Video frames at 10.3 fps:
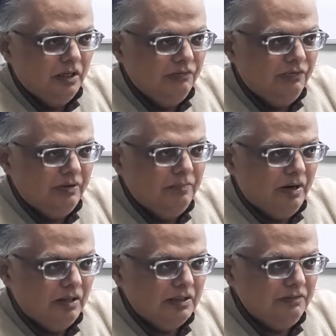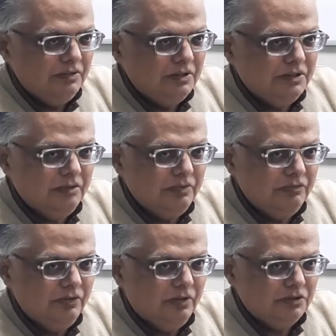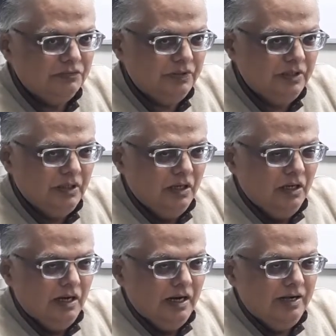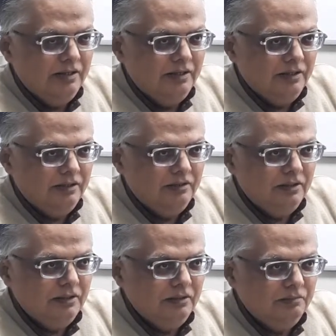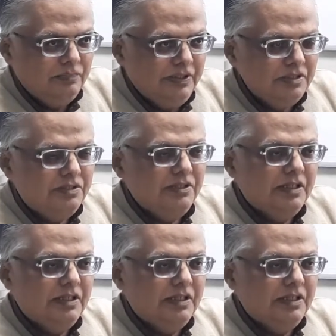uh, of He was a German philosopher and uh, the PhD